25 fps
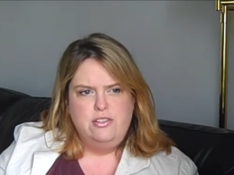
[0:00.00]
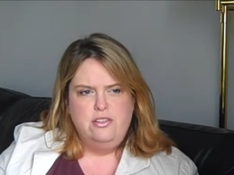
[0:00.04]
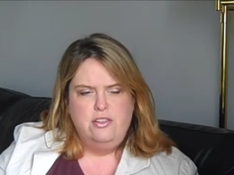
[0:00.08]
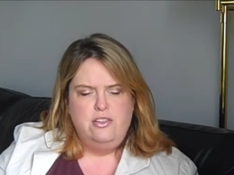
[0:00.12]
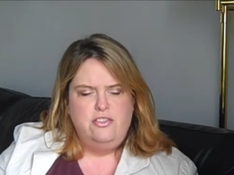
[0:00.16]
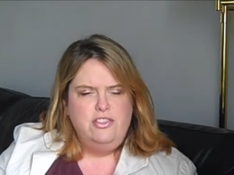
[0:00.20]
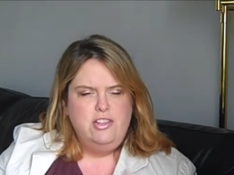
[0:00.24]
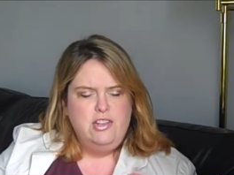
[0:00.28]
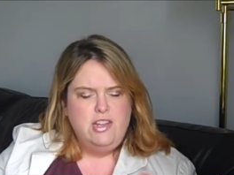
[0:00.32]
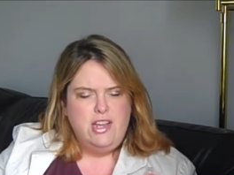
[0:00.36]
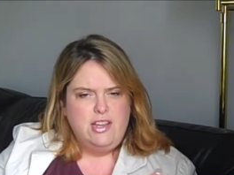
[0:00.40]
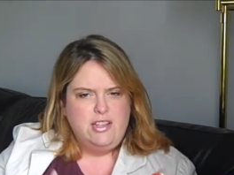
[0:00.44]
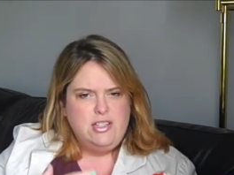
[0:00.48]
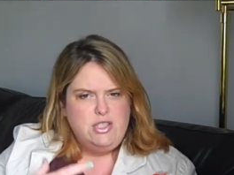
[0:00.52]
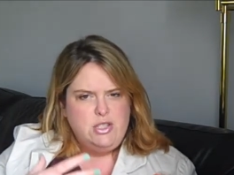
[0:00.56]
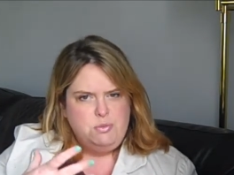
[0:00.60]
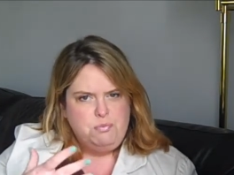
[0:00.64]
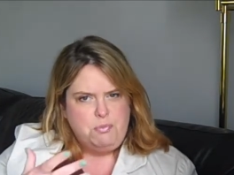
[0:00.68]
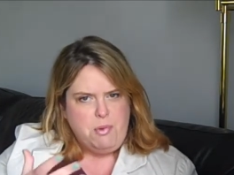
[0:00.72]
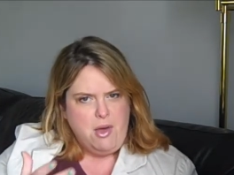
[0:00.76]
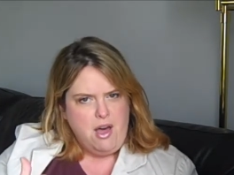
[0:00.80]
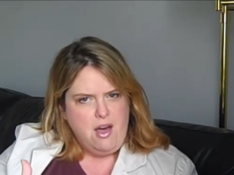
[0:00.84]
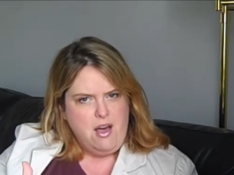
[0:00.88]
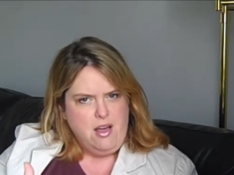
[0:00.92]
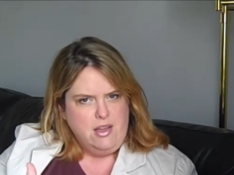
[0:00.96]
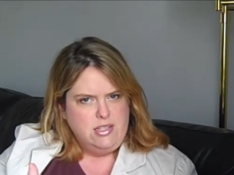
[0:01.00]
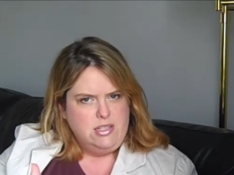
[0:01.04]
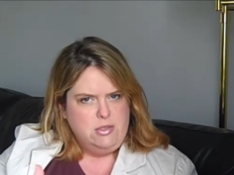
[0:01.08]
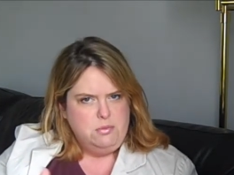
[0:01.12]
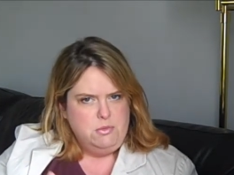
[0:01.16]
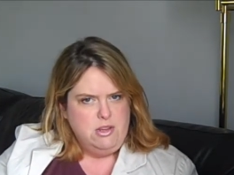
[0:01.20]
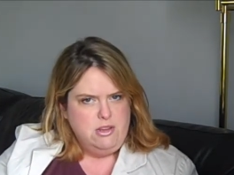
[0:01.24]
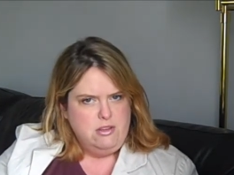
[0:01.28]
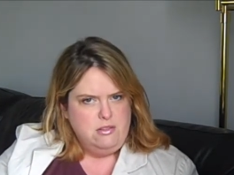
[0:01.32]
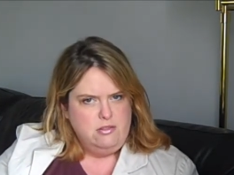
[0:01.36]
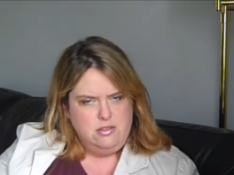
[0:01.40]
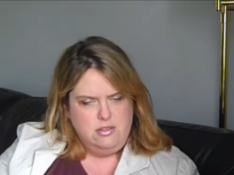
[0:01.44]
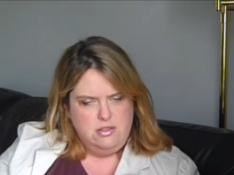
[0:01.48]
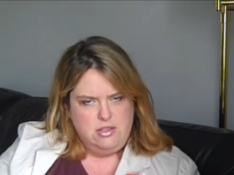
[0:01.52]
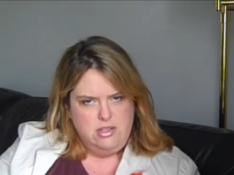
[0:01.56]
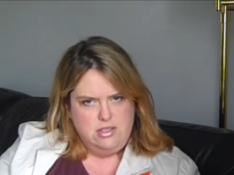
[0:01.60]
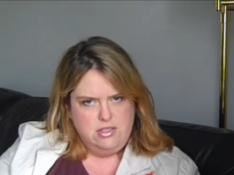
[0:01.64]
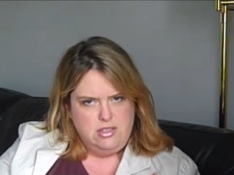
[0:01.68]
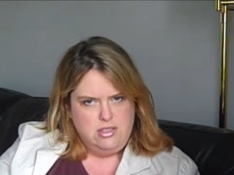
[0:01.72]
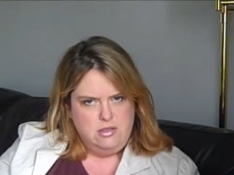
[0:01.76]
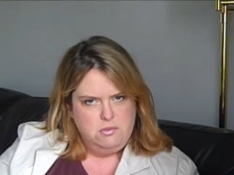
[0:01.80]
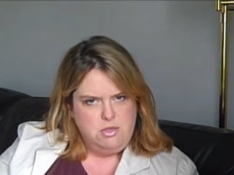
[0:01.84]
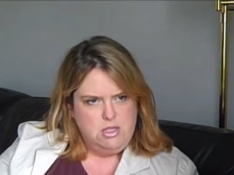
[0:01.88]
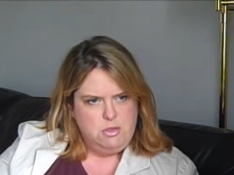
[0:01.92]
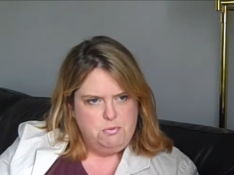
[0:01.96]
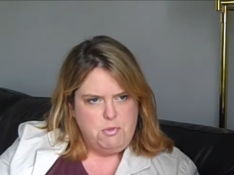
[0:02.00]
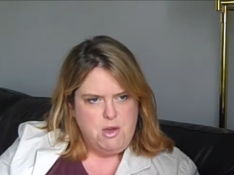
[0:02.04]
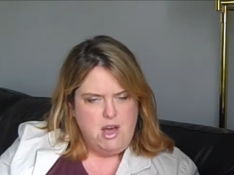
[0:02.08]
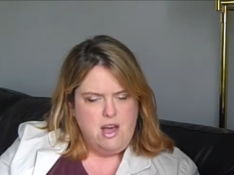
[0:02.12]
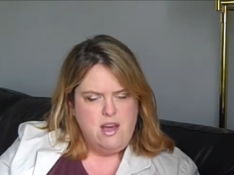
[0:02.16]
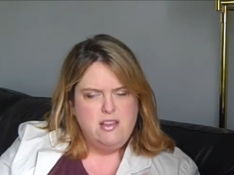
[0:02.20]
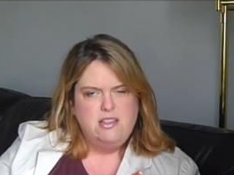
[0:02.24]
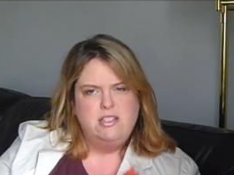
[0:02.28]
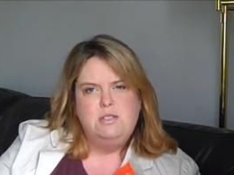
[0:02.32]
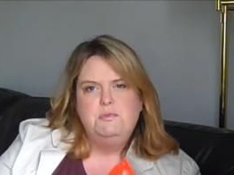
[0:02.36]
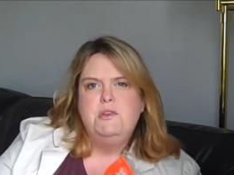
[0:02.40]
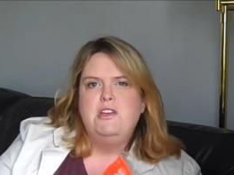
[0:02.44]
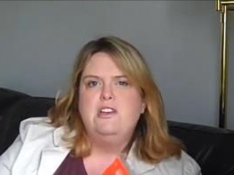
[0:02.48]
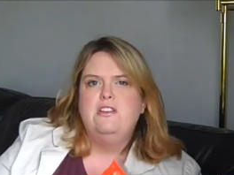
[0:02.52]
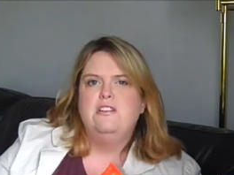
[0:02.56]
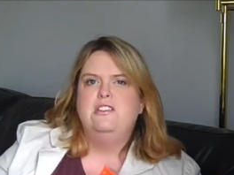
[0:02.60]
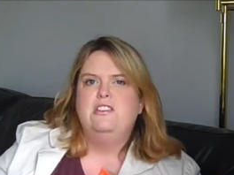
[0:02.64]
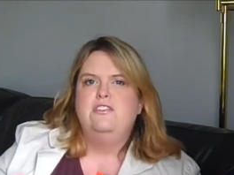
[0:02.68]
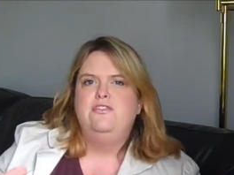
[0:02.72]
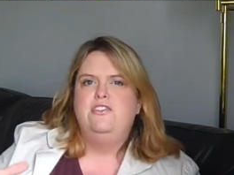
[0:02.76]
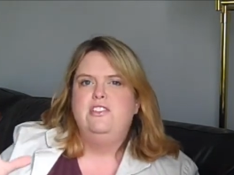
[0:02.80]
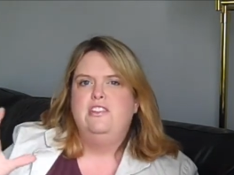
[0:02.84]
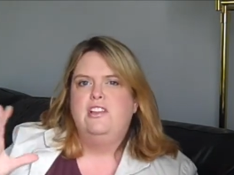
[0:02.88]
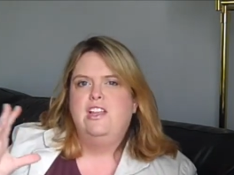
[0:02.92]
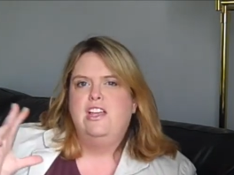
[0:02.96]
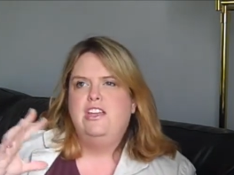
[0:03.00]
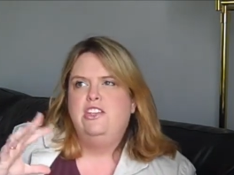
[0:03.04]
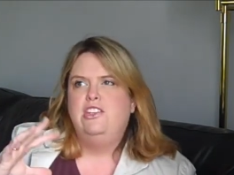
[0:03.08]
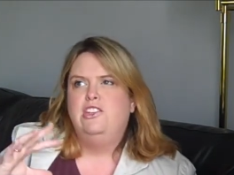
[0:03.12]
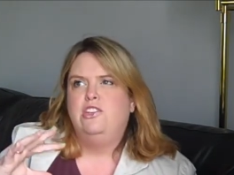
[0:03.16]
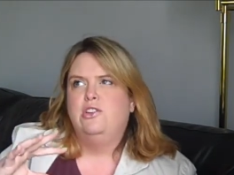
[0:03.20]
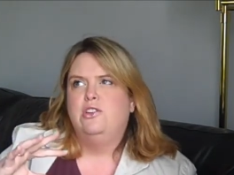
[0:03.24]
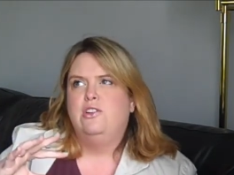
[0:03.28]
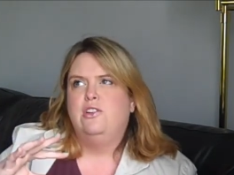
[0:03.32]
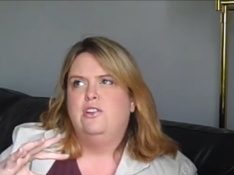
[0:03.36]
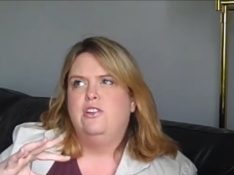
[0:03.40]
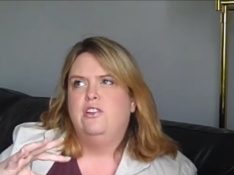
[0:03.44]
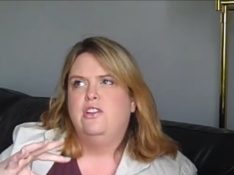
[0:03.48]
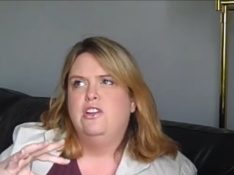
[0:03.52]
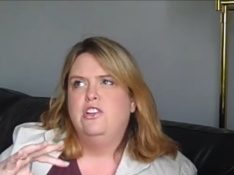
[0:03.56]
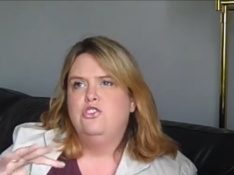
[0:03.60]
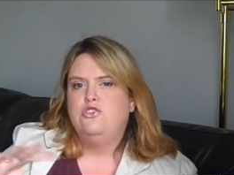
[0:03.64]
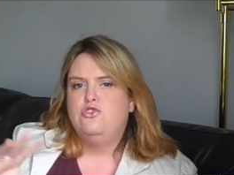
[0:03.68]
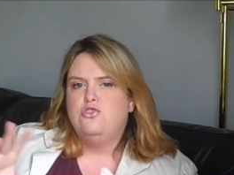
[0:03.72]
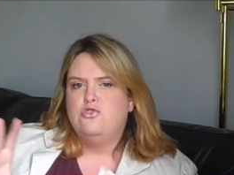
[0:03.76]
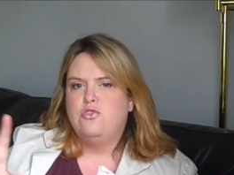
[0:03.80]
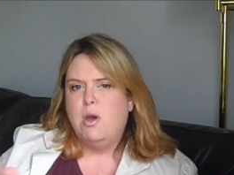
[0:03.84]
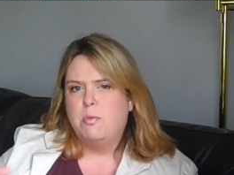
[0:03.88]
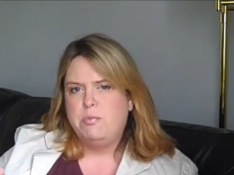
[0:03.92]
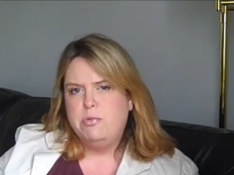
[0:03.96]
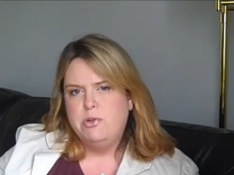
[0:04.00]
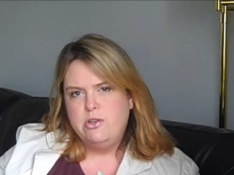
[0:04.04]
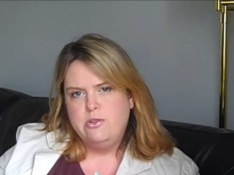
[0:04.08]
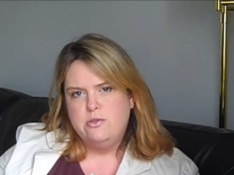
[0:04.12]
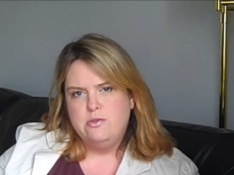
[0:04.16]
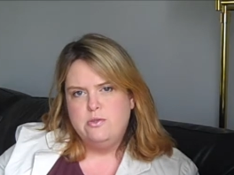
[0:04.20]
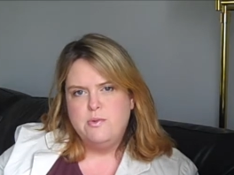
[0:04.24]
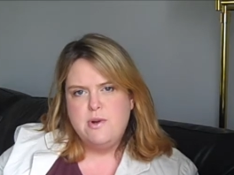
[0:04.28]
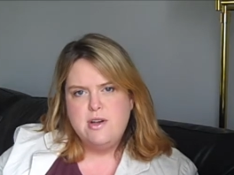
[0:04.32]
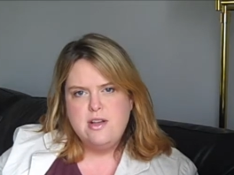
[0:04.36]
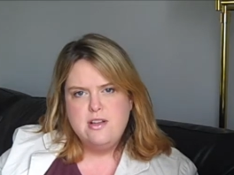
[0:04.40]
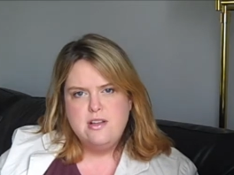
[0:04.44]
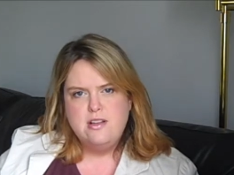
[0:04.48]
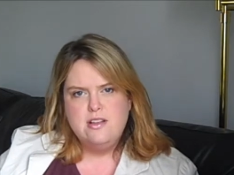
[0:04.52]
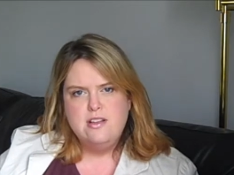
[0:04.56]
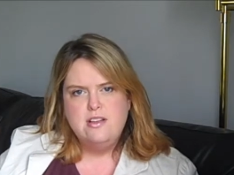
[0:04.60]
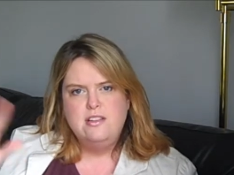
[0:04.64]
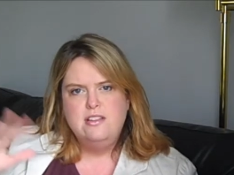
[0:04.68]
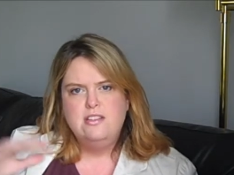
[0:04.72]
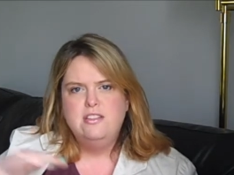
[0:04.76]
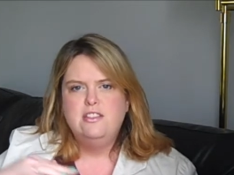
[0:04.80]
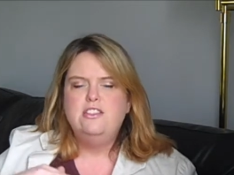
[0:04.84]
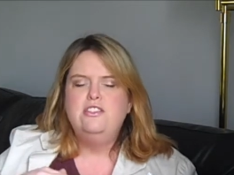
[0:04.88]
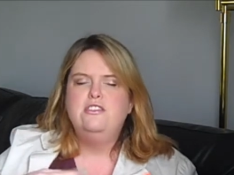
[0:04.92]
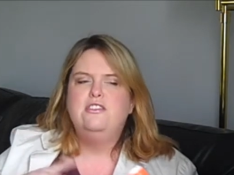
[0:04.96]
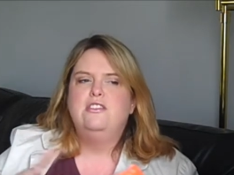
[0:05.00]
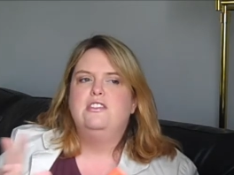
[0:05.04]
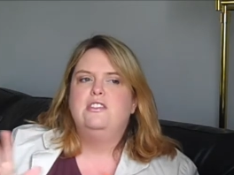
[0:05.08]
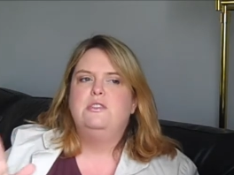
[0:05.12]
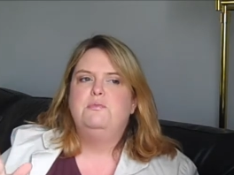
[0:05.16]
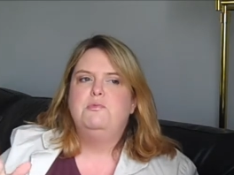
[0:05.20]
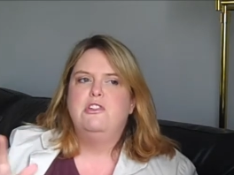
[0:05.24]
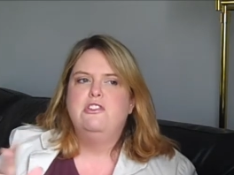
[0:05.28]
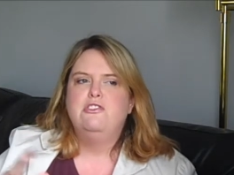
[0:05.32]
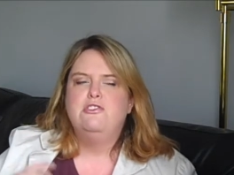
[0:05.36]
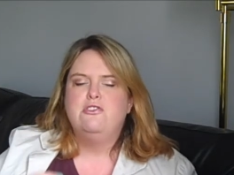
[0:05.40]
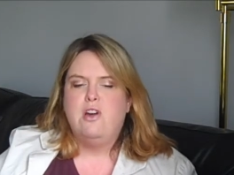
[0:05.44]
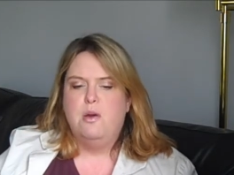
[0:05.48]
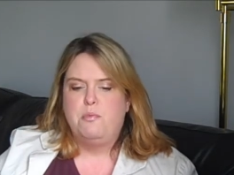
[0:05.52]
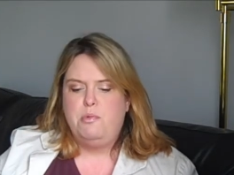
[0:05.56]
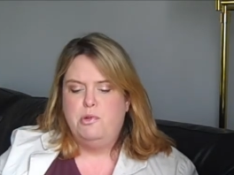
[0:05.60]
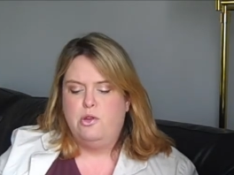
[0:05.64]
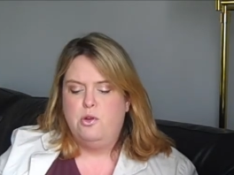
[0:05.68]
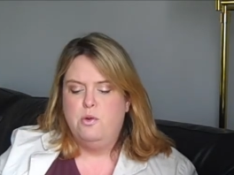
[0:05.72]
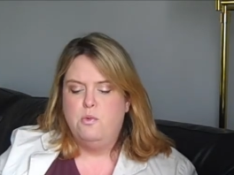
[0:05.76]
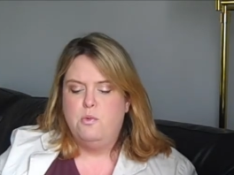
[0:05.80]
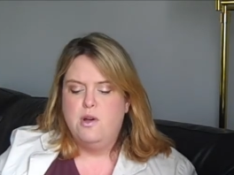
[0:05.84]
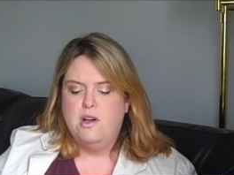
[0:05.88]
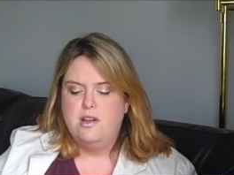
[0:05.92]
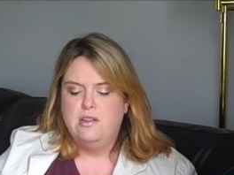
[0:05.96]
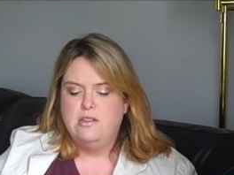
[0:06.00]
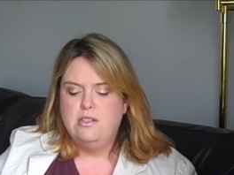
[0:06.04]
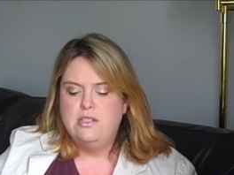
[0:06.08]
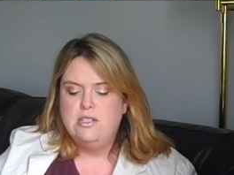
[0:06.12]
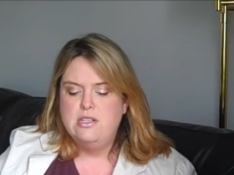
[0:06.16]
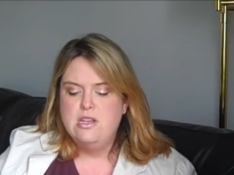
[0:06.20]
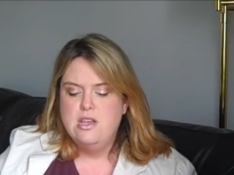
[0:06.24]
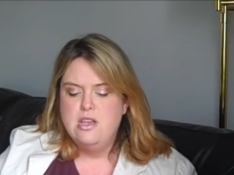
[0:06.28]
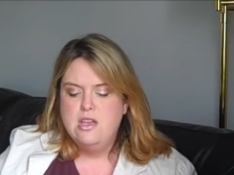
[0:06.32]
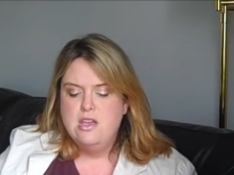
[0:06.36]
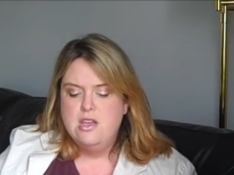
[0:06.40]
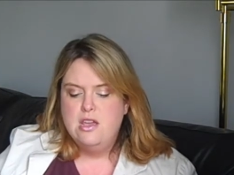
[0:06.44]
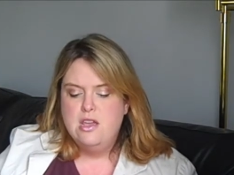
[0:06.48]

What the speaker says: So if you like spa smells, you can get some spa smells. If you like your tropical ones, you can smell your tropical ones.